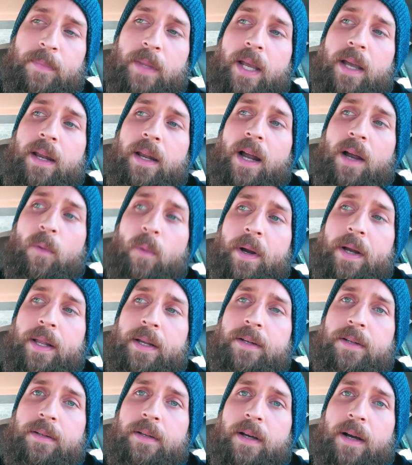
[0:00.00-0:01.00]
And I went
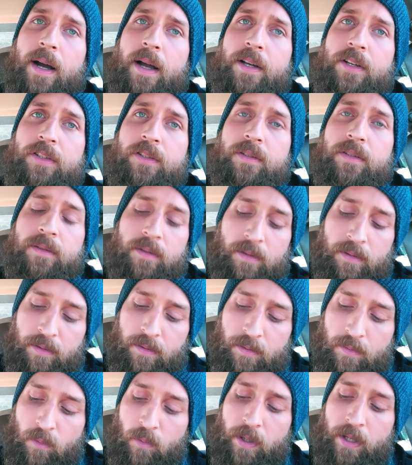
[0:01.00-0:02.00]

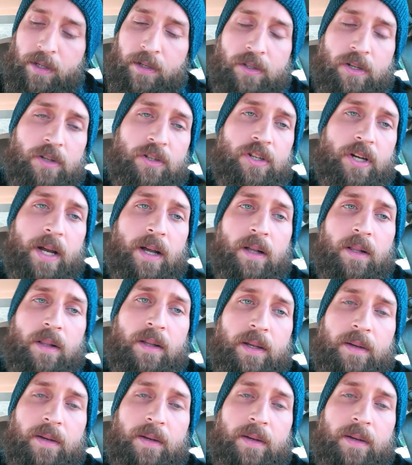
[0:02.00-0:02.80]
into jail,